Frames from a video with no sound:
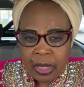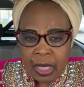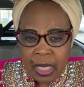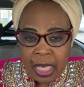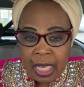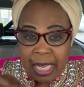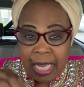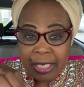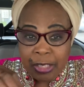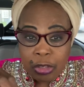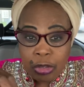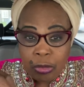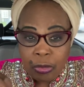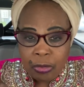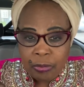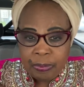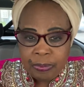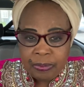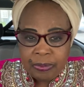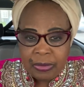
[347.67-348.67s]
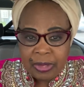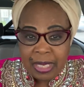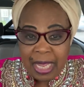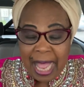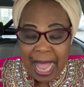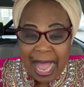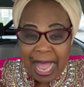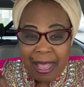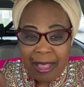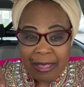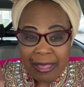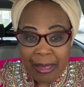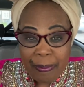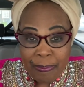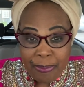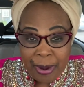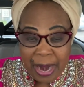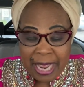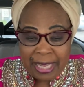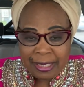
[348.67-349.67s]
into the
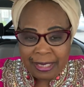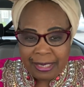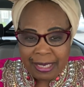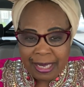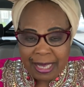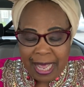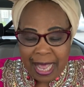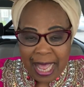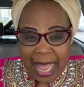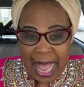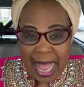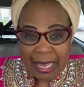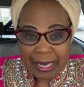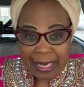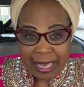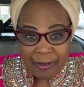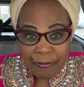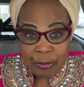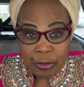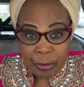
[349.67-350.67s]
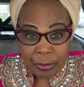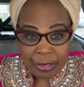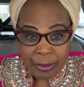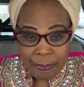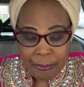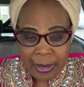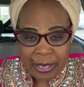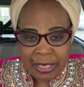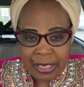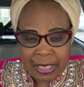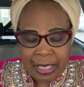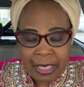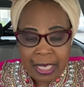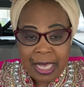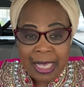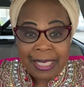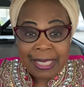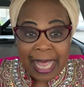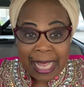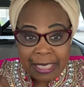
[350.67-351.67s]
bread and give to the person,
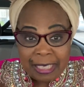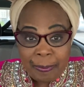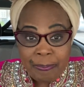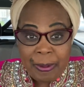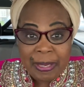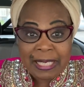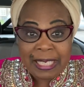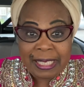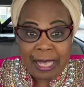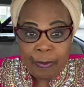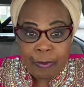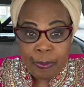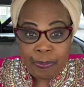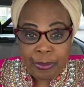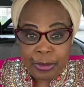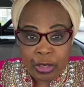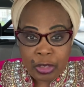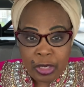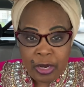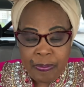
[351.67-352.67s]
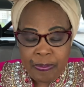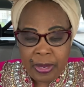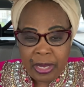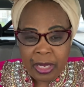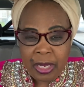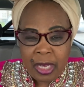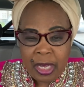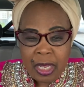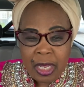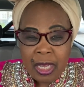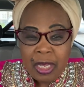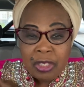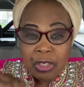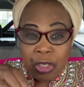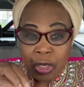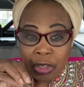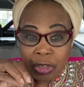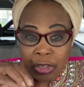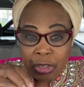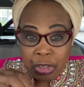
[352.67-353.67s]
that's the person that will betray me.
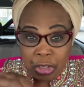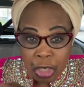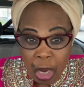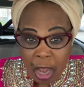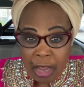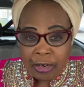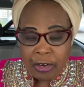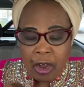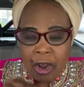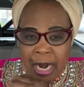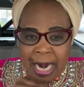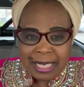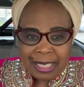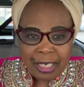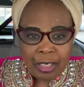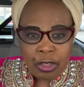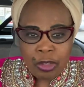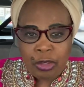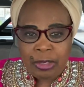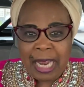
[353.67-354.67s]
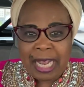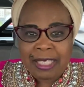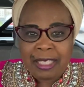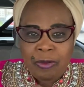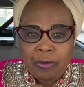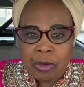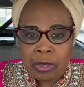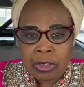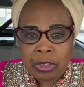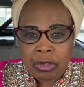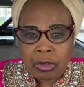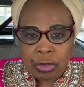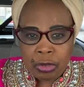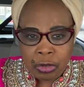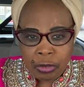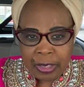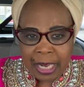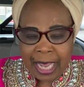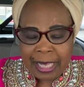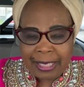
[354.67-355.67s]
So John already knew that it was
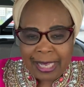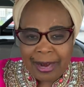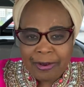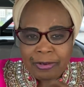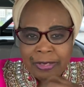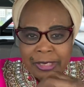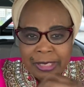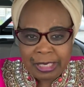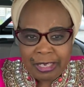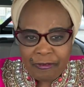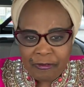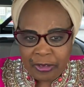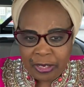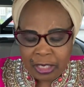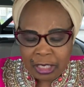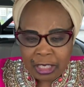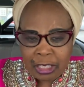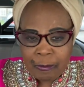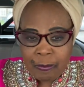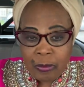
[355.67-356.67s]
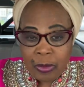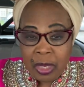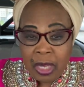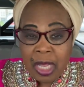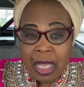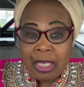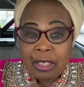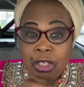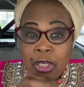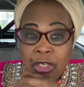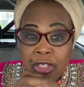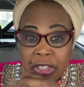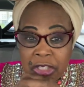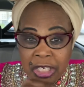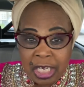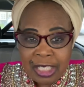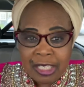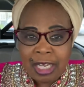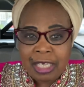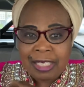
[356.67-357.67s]
Judah that received it. So
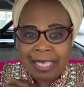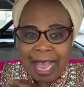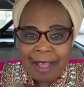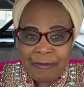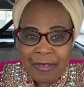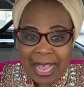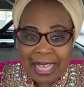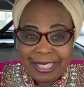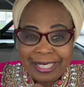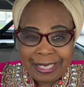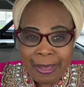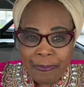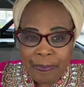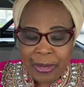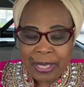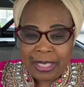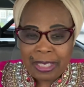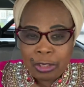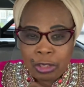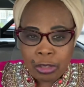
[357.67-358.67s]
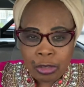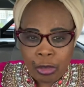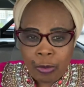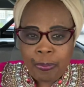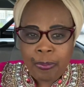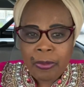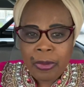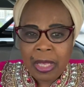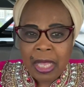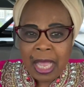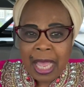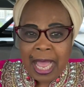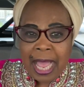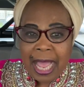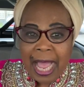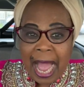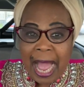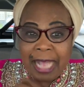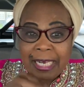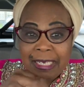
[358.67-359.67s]
Jesus, after dipping the soup
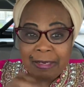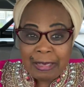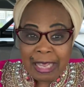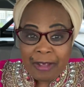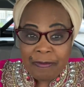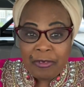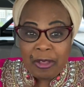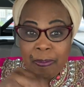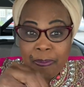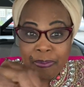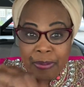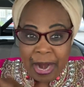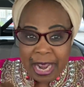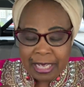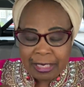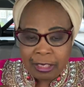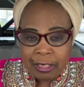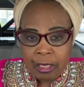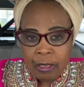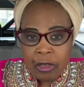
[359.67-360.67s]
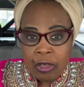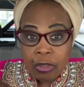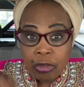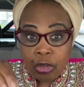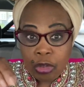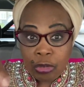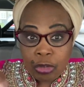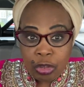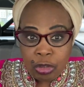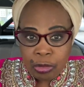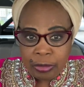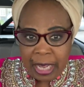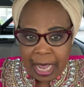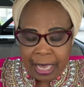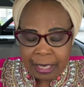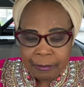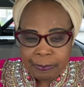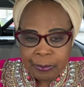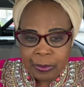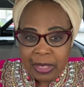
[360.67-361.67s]
and gave the bread to
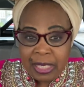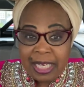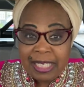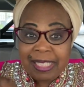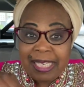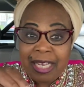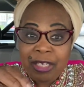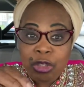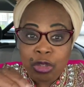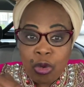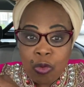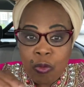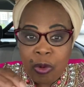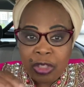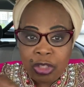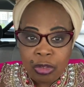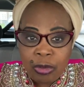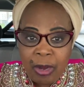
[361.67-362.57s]
Judah, he said, do what you